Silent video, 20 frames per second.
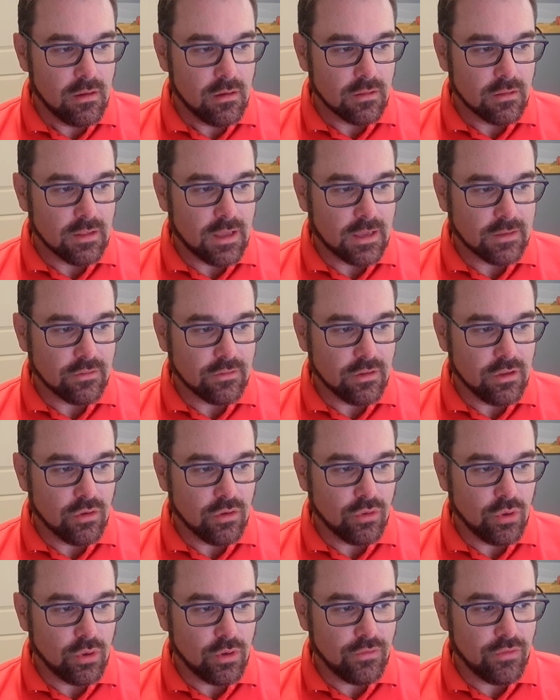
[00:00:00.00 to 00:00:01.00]
Lastly, you'll
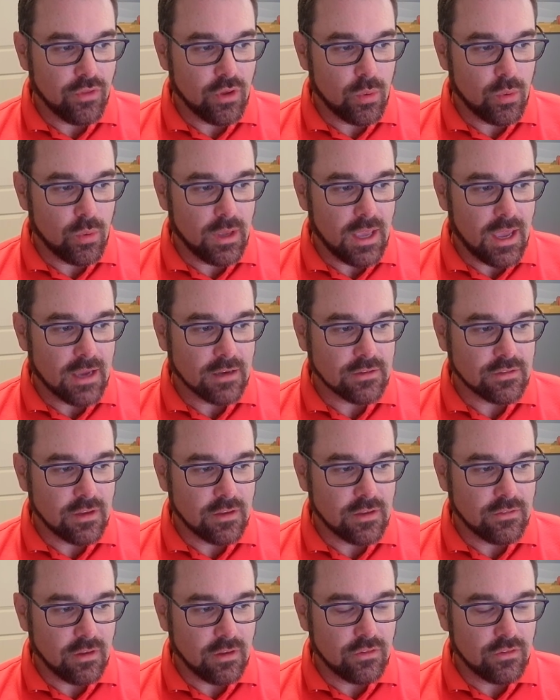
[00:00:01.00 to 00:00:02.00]
notice that quick
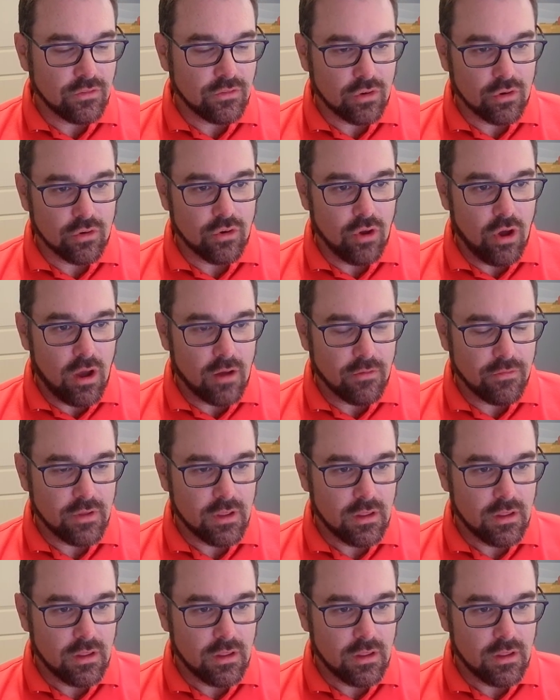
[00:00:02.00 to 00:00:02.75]
access is turned off.